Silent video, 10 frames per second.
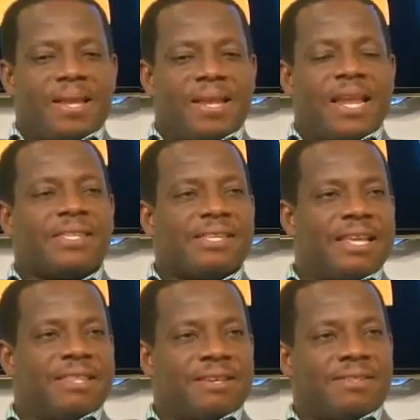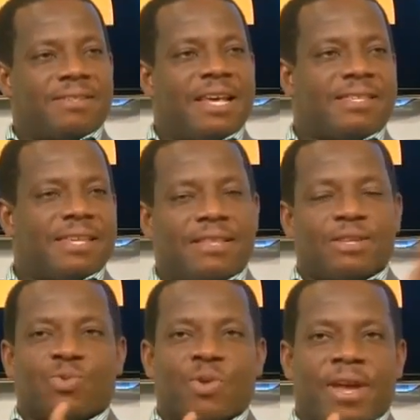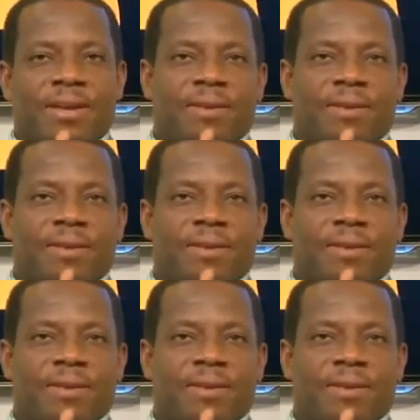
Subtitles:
Let's say it this way.